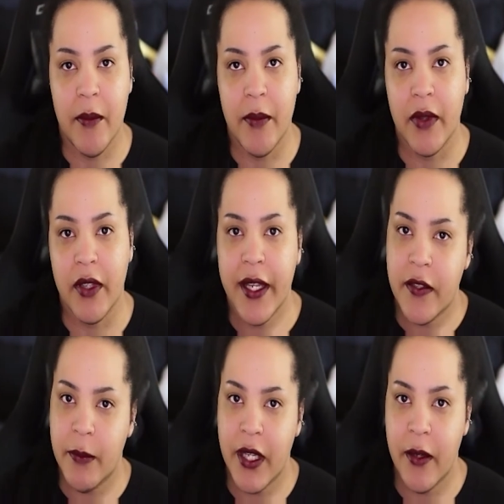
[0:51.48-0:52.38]
led
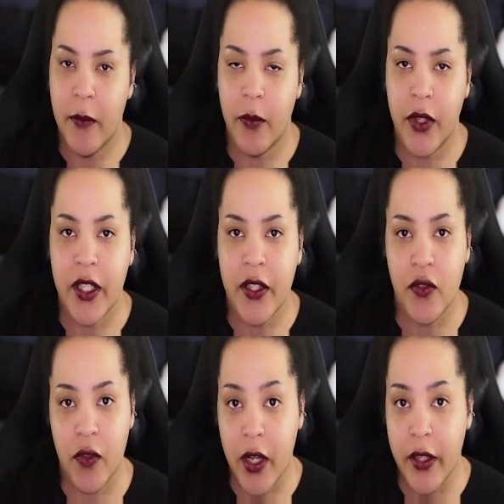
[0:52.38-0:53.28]
to me really
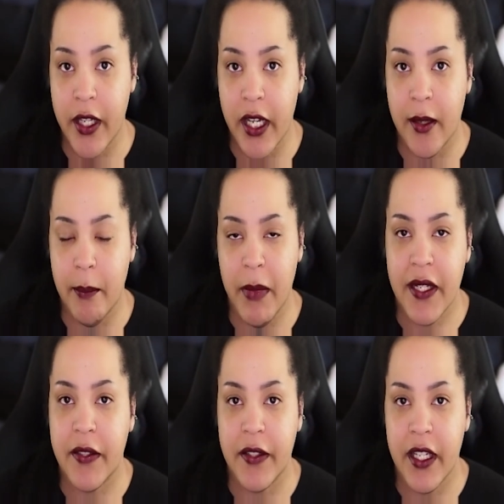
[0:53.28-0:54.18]
struggling
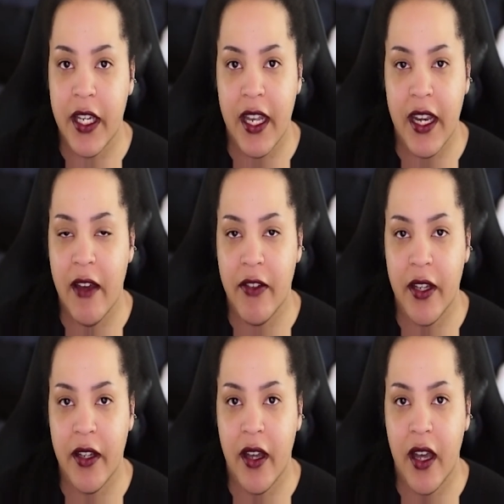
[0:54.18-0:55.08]
mentally and
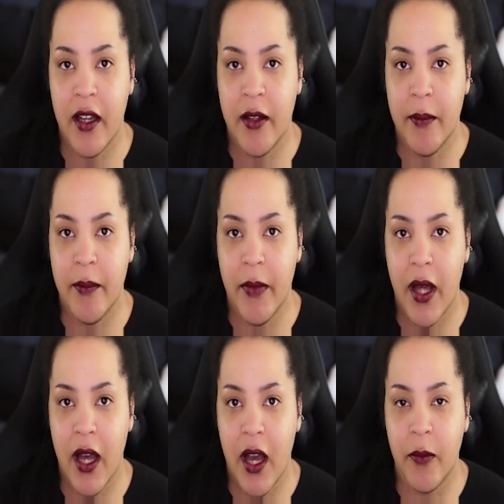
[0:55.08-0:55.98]
having
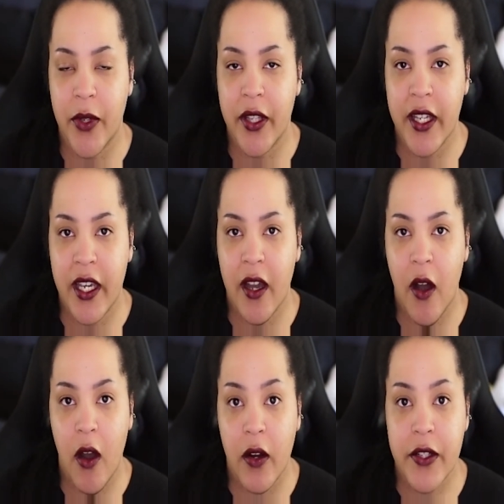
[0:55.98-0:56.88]
a really
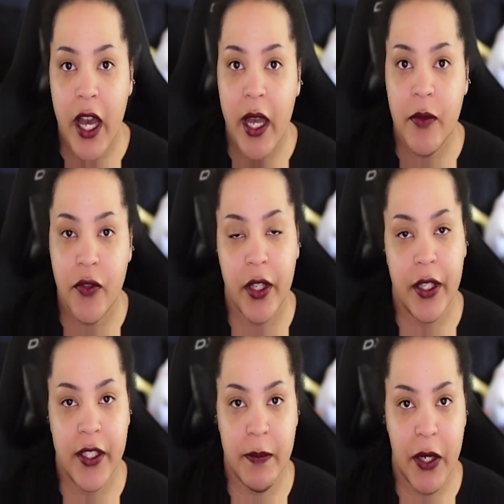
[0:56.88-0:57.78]
hard time
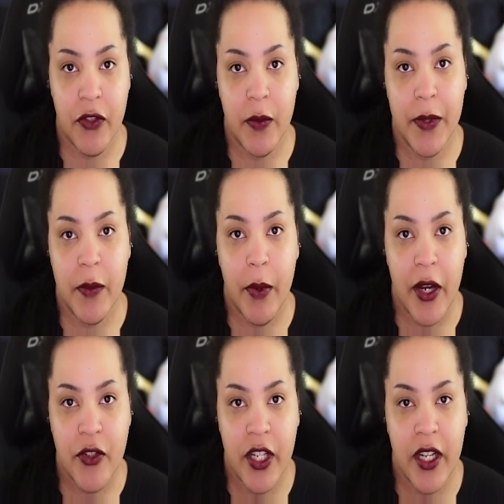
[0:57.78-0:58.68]
struggling, especially with
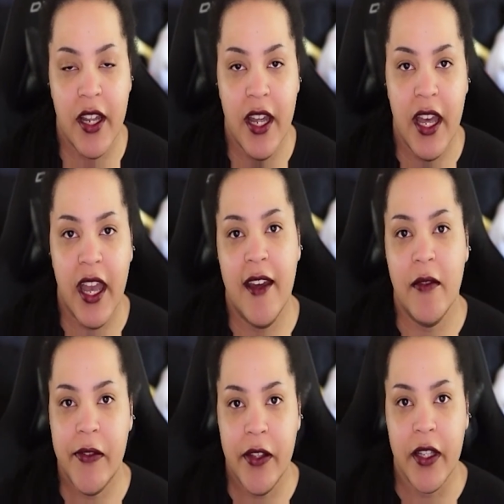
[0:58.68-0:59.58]
depression and
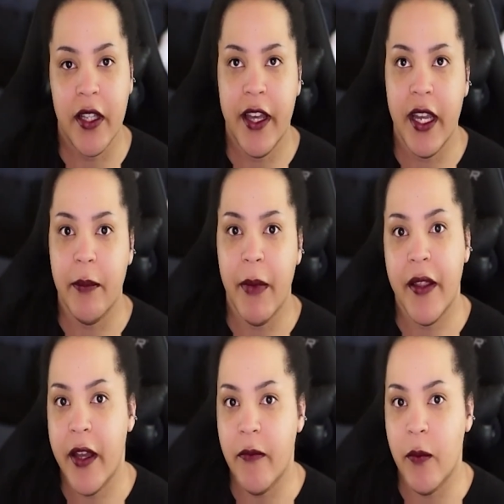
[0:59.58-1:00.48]
feeling like my
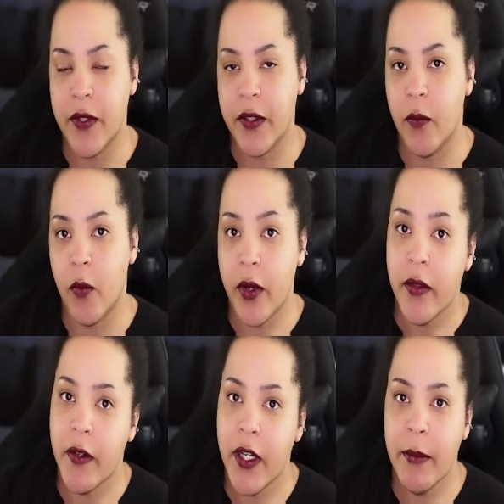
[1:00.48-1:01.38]
life wasn't worth
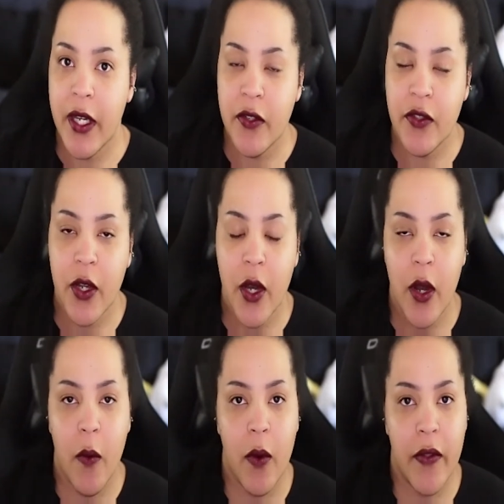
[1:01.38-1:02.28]
very much
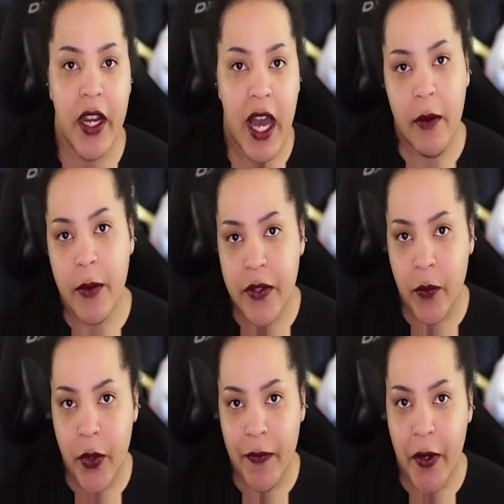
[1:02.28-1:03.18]
or that I wasn't
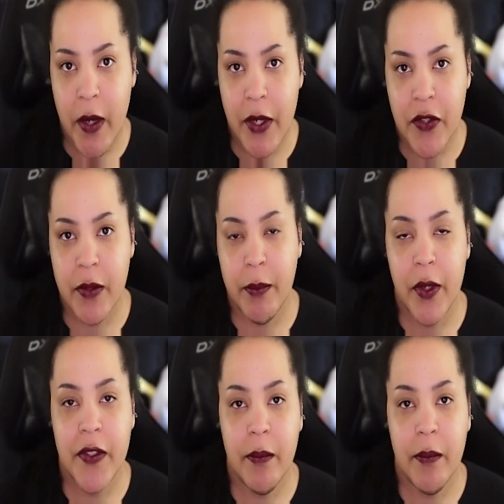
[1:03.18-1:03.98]
worth very much as a person